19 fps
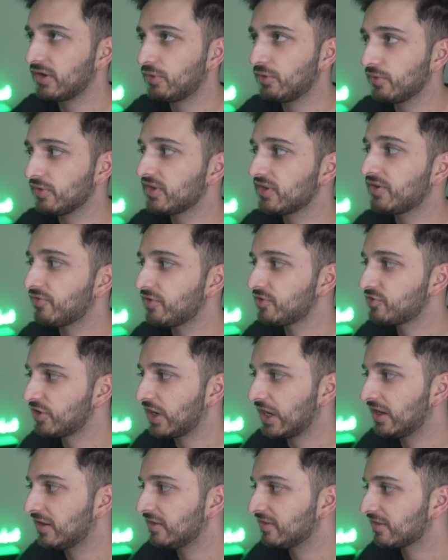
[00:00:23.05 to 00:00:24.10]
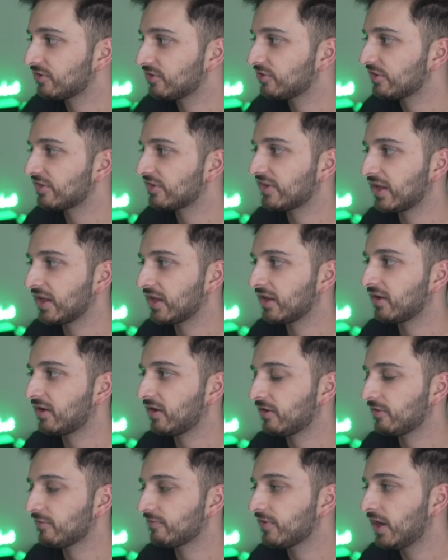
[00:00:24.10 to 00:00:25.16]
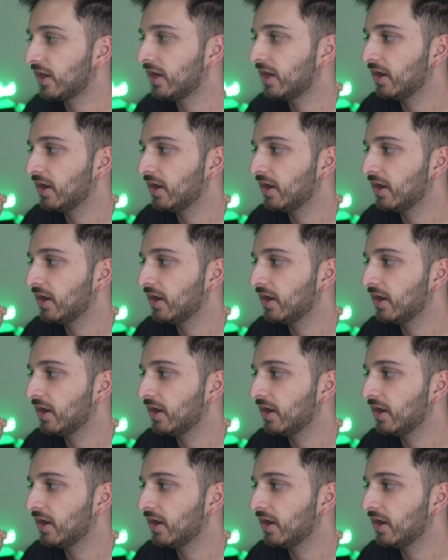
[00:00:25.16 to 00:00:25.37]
at all the different chains and just seeing kind of